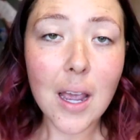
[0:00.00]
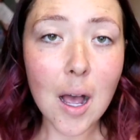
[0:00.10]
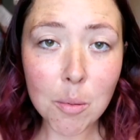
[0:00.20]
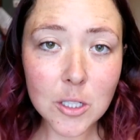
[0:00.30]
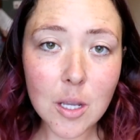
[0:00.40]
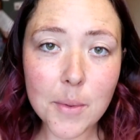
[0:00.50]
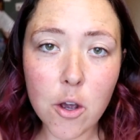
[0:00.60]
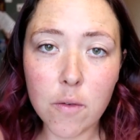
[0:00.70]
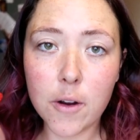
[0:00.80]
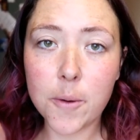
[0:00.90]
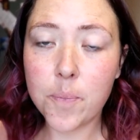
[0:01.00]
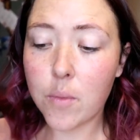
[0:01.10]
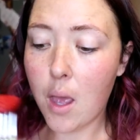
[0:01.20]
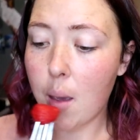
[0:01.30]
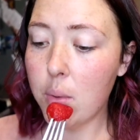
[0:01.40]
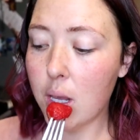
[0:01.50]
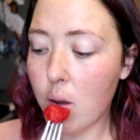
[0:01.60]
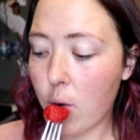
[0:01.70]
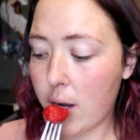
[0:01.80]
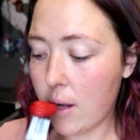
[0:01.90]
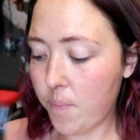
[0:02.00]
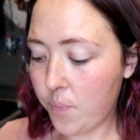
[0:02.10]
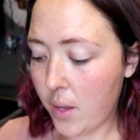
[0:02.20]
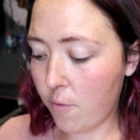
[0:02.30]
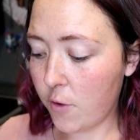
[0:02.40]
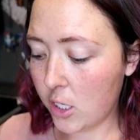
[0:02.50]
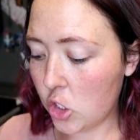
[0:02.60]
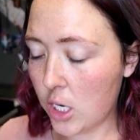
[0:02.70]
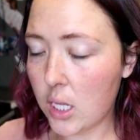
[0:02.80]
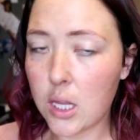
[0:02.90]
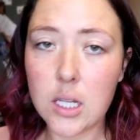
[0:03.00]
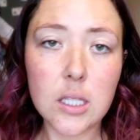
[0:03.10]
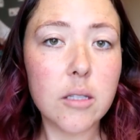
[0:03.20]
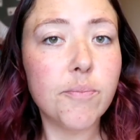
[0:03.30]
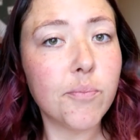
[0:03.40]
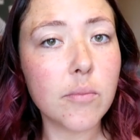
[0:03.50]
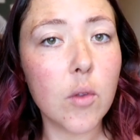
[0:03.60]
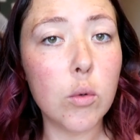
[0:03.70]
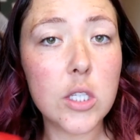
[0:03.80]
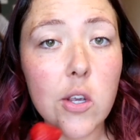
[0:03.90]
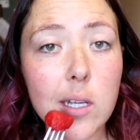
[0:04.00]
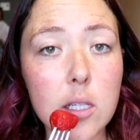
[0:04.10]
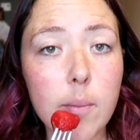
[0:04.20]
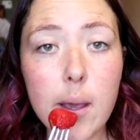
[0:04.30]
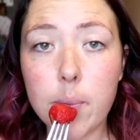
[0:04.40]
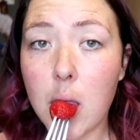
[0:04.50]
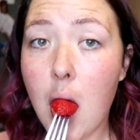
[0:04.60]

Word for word: Albert's coming over. I'm gonna get ready and finish eating this. We'll see you guys in a bit.